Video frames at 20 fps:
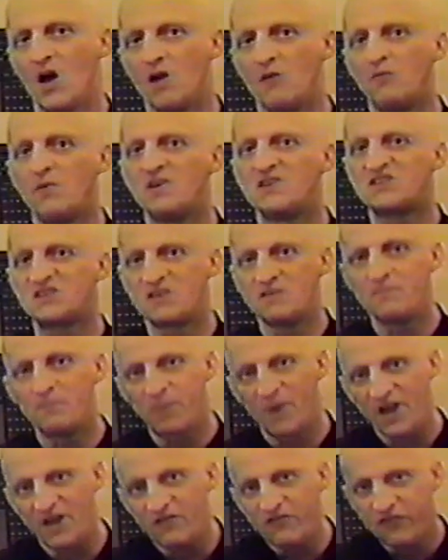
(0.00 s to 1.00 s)
we
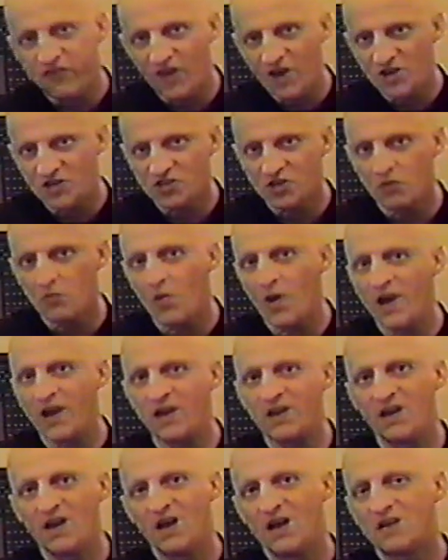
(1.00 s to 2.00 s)
simply flush
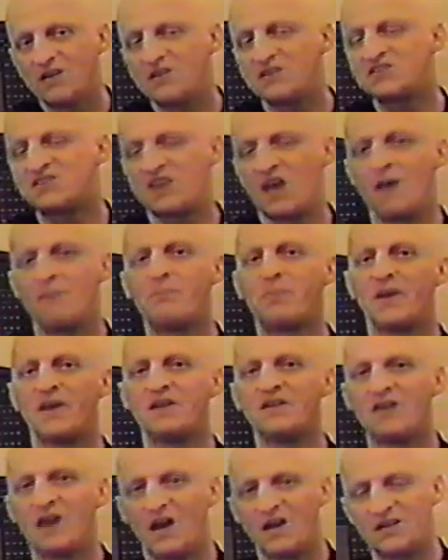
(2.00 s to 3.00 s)
away the
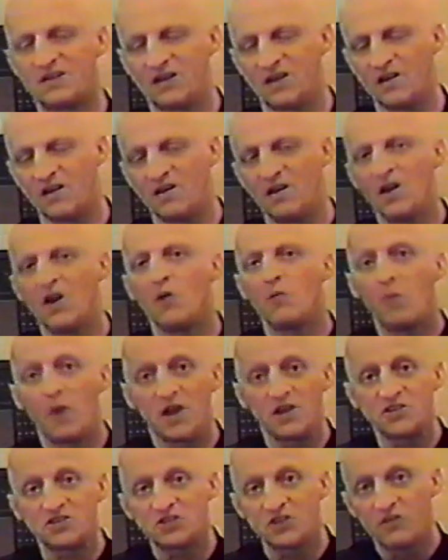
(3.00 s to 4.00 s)
sampling data,
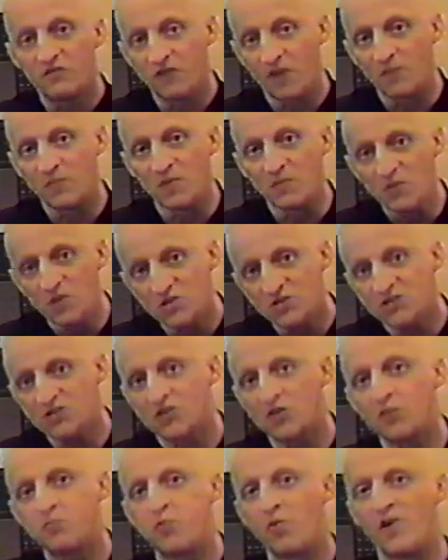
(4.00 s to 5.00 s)
which from the
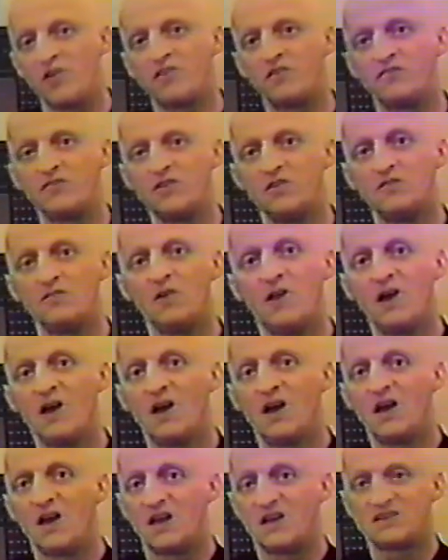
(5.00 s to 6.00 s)
musical point of view
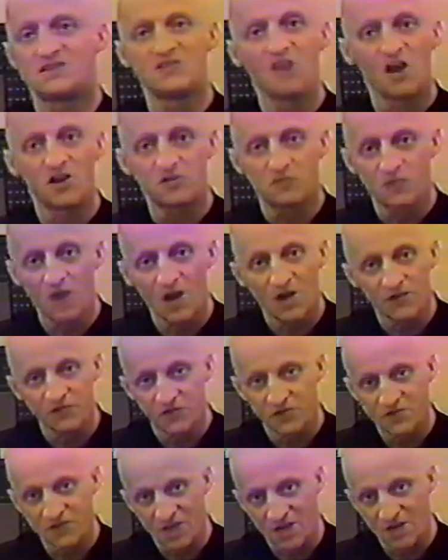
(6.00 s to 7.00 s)
is not
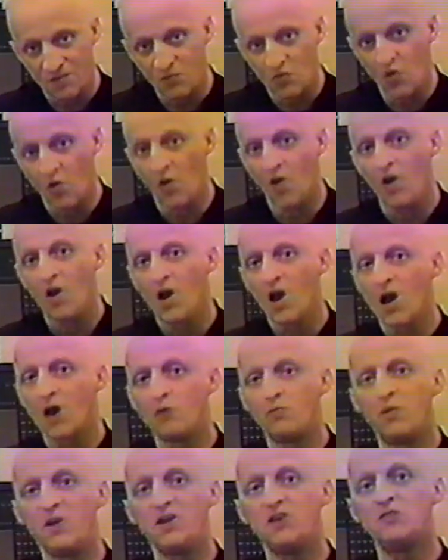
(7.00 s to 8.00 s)
relevant anymore.
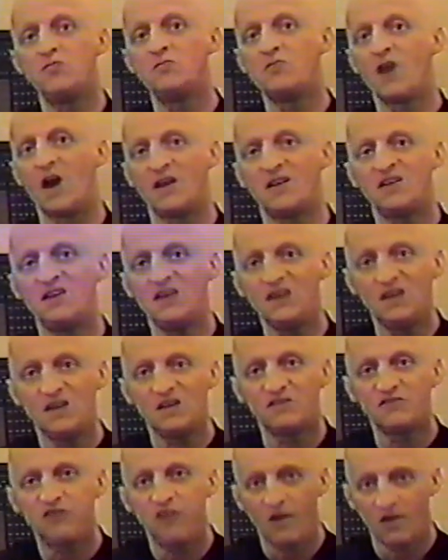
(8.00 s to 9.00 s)
We do not
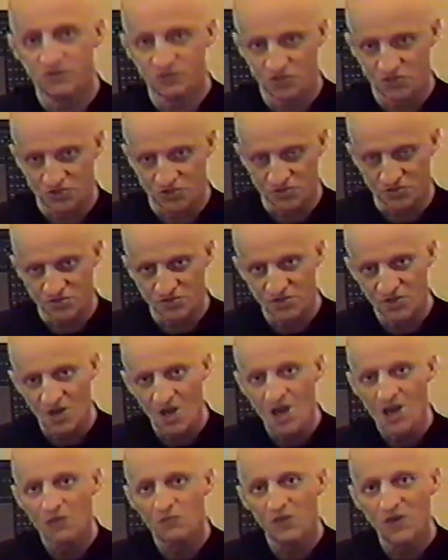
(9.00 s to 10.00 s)
hear voltages.
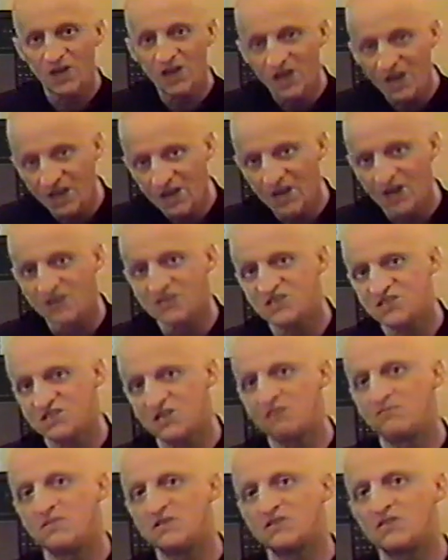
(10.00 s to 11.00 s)
We hear a
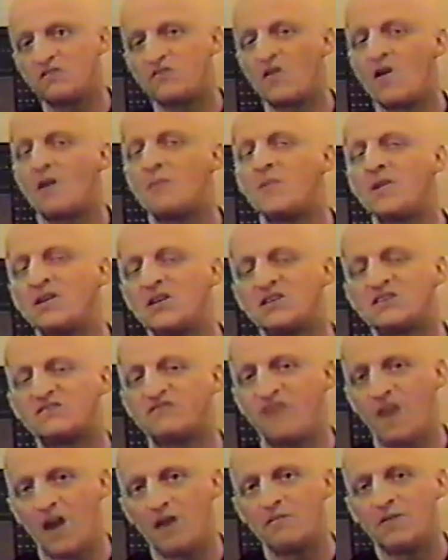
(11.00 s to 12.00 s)
series of harmonics
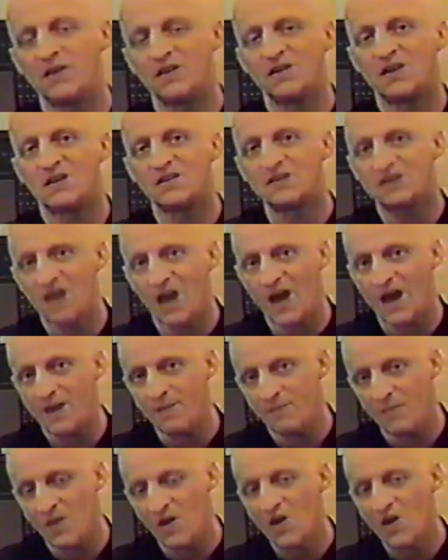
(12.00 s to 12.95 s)
varying in time,